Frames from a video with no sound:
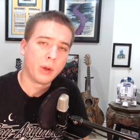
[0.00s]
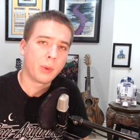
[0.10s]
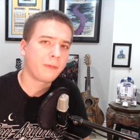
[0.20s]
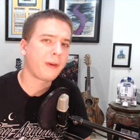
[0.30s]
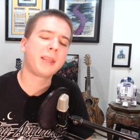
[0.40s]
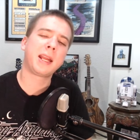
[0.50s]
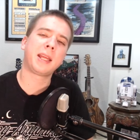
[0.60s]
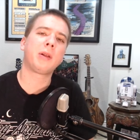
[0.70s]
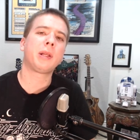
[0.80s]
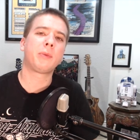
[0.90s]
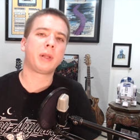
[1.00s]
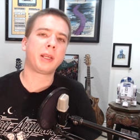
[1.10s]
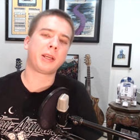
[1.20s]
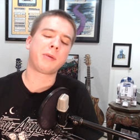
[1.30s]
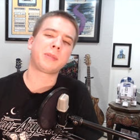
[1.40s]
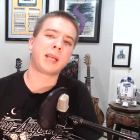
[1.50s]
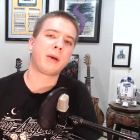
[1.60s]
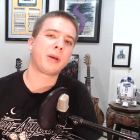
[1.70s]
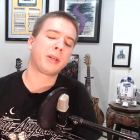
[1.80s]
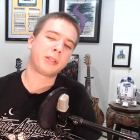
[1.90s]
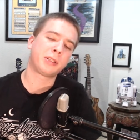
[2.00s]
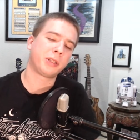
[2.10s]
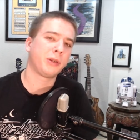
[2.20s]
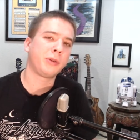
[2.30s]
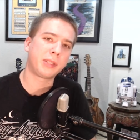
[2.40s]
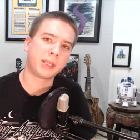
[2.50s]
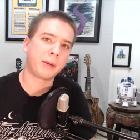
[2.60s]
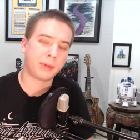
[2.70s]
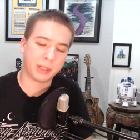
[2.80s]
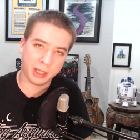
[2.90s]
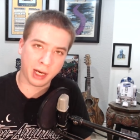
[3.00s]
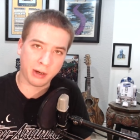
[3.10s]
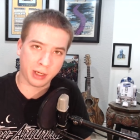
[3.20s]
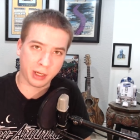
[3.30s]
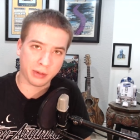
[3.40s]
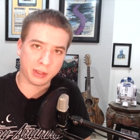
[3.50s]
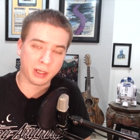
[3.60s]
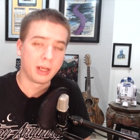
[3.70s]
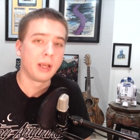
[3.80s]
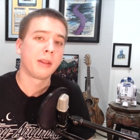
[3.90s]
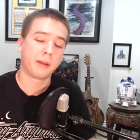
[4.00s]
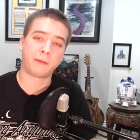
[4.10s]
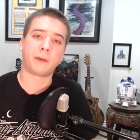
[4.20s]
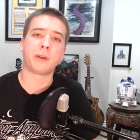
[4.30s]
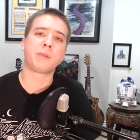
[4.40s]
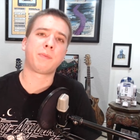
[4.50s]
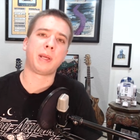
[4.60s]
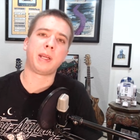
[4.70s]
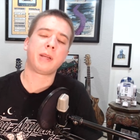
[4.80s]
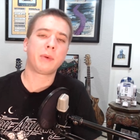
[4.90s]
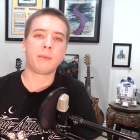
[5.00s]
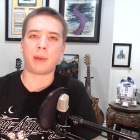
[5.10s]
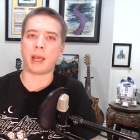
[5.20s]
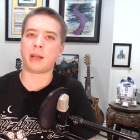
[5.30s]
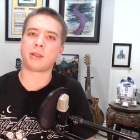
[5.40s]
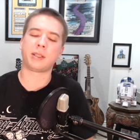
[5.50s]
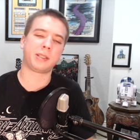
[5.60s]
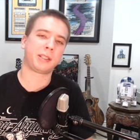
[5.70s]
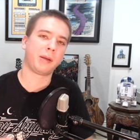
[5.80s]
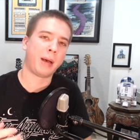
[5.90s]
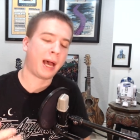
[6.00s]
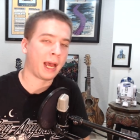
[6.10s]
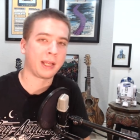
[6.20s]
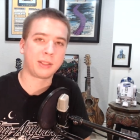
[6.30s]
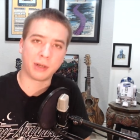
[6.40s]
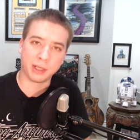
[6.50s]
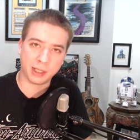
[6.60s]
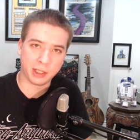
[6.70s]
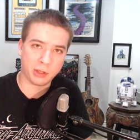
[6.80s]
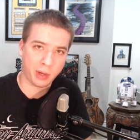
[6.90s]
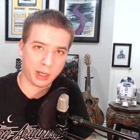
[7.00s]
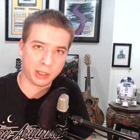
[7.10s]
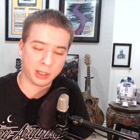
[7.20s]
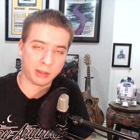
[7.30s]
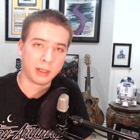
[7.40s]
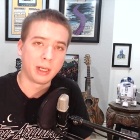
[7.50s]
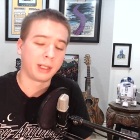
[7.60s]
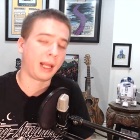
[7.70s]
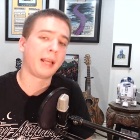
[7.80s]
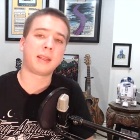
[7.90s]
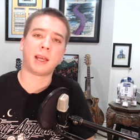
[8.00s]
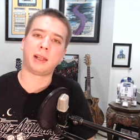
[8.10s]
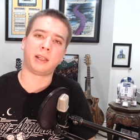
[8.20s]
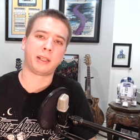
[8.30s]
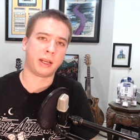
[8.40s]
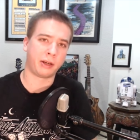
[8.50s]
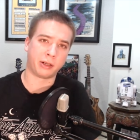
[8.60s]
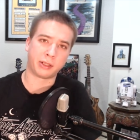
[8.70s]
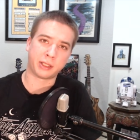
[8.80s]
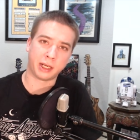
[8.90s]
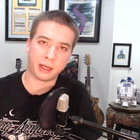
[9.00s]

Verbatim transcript: we find that he only really comes out under two separate scenarios. The first being when Banner's in some high stress situation, like the helicarrier scene in